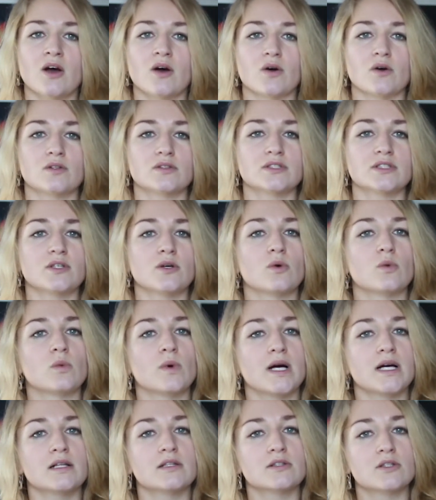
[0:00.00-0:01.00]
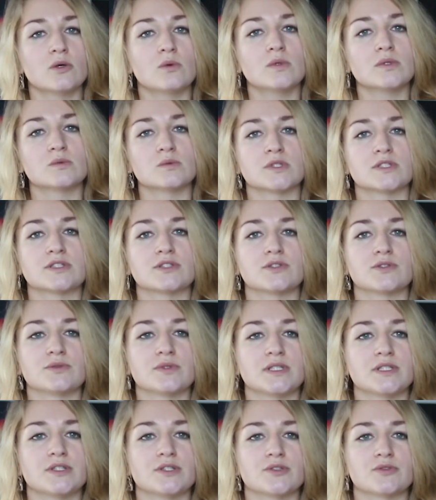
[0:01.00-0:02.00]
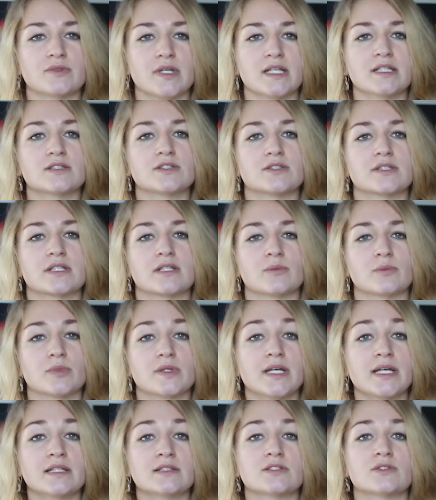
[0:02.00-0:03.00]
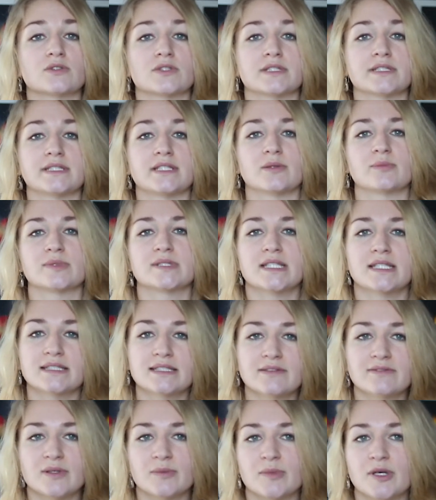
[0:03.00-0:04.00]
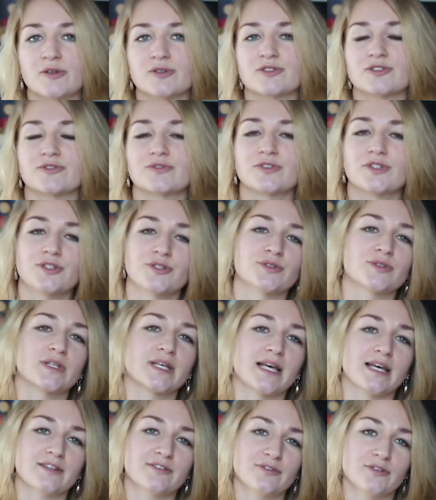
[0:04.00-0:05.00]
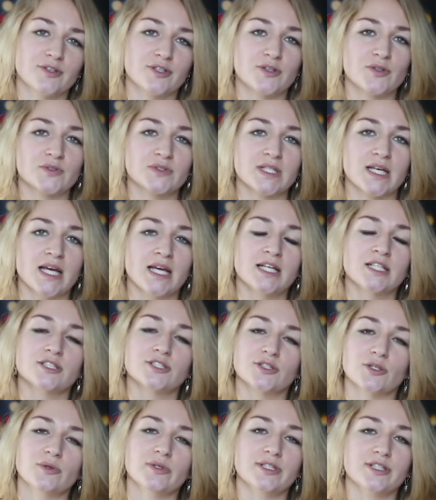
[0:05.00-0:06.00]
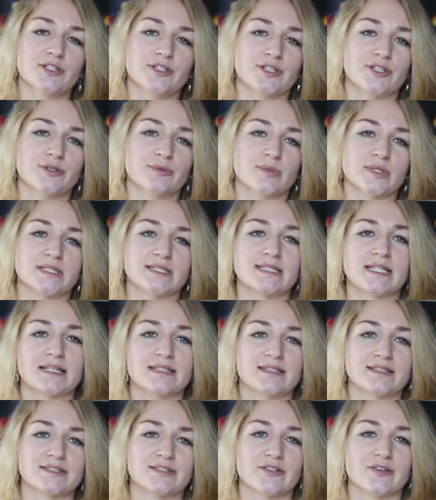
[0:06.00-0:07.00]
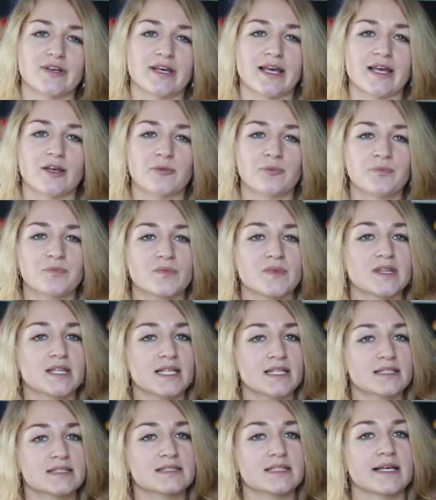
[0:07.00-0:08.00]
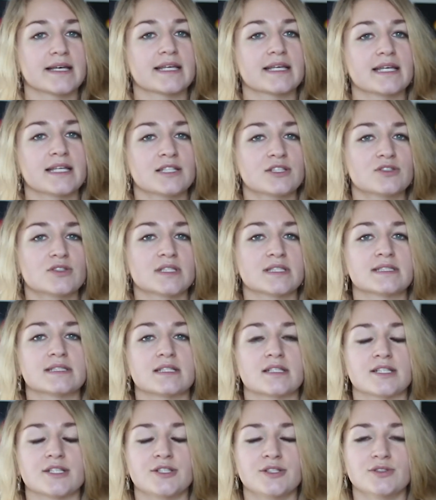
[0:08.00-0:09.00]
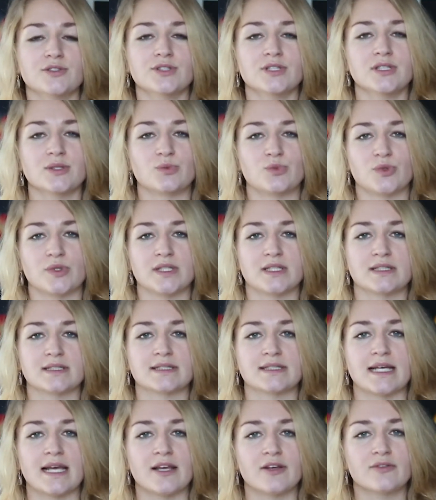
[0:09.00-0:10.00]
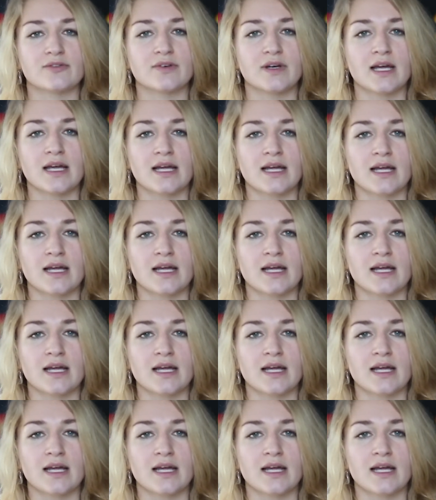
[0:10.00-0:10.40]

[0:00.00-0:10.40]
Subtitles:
Also, while no one wants to read your rants or complaints or see obsessive amounts of cute cat photos, showing your human side is okay. Things like interests are usually pretty safe.